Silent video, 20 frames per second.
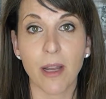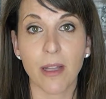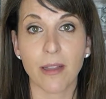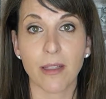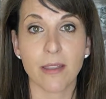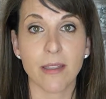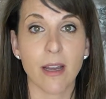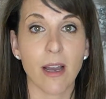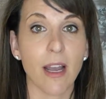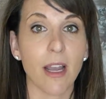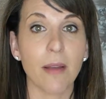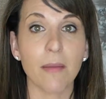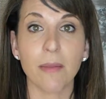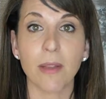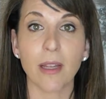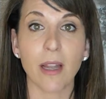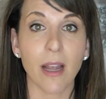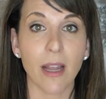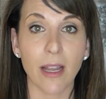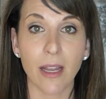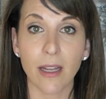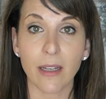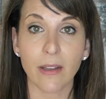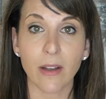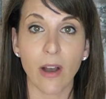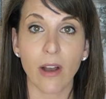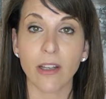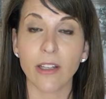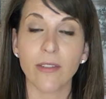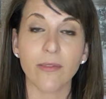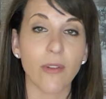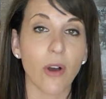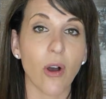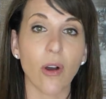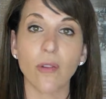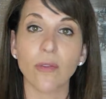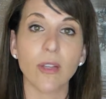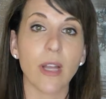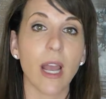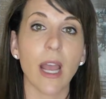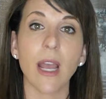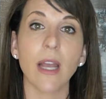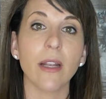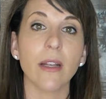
at the time that I had gotten involved, and